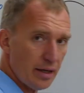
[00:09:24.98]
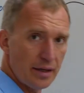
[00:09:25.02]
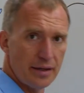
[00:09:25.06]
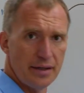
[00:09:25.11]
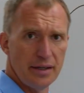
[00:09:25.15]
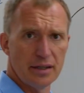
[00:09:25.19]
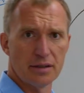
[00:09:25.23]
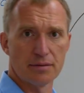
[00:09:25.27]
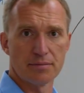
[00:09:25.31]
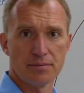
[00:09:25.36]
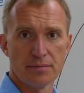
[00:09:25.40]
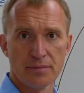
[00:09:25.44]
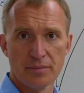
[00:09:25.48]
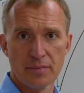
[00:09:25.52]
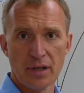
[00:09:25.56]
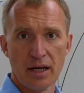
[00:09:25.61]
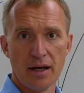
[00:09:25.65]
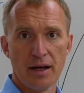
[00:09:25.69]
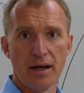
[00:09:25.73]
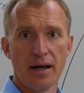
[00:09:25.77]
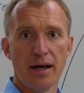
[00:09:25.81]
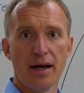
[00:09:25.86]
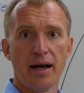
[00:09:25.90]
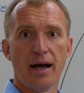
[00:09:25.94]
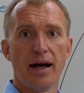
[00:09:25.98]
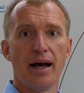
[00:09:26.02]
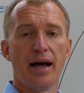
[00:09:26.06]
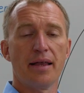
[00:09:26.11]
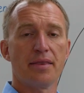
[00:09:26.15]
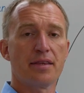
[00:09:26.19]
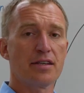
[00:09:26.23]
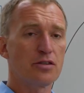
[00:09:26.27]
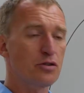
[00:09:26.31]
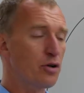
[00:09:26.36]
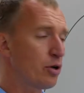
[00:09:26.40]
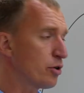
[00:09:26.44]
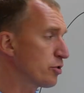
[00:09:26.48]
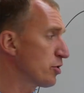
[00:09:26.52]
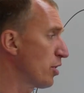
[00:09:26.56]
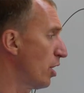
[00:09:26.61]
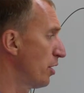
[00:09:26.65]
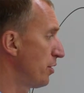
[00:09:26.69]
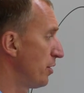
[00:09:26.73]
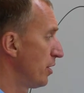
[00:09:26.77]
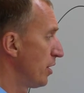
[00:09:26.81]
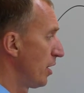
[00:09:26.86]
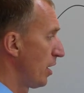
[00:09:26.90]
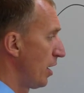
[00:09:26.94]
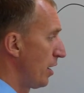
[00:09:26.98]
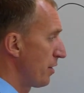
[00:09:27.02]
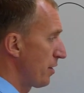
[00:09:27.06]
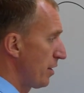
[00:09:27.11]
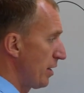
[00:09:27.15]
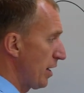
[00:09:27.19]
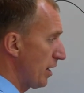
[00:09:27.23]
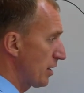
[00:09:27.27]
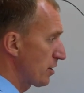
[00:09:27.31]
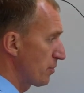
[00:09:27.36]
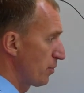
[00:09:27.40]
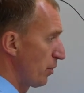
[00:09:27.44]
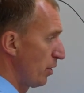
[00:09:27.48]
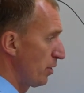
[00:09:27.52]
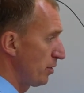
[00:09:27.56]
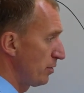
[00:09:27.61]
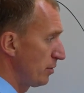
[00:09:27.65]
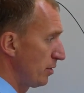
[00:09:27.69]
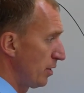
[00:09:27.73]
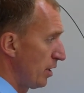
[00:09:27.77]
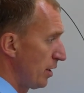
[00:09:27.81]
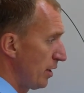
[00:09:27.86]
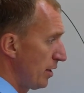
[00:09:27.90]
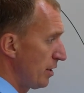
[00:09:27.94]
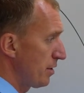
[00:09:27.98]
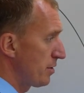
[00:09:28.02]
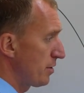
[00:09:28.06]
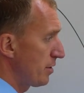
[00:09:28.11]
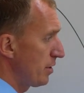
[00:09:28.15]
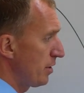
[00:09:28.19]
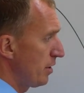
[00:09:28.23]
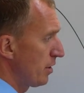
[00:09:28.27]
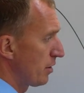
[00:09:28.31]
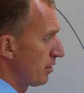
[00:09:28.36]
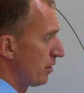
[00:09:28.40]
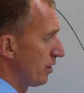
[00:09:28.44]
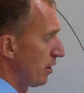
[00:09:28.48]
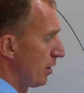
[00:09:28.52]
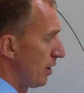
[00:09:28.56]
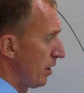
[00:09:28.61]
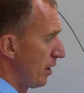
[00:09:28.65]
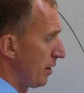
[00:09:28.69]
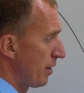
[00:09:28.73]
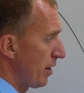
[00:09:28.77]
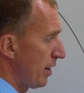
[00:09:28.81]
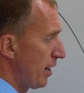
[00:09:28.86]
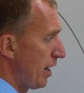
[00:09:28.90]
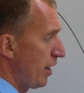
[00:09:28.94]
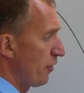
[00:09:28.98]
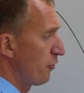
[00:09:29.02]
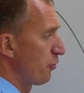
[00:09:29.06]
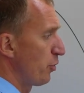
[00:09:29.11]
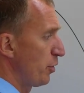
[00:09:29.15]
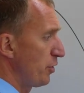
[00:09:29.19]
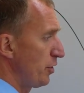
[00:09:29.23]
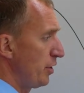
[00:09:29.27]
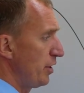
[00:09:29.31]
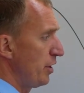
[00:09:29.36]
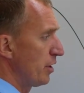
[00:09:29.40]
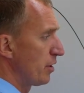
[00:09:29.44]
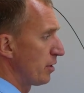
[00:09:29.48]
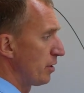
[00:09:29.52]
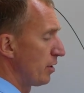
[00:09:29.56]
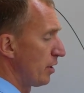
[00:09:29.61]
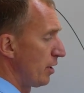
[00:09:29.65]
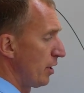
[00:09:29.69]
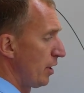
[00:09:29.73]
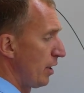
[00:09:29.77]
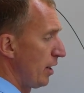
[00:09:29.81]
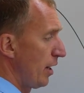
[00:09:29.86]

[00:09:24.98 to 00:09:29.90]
here, and this goes on, and the next one is here, and then I have one here,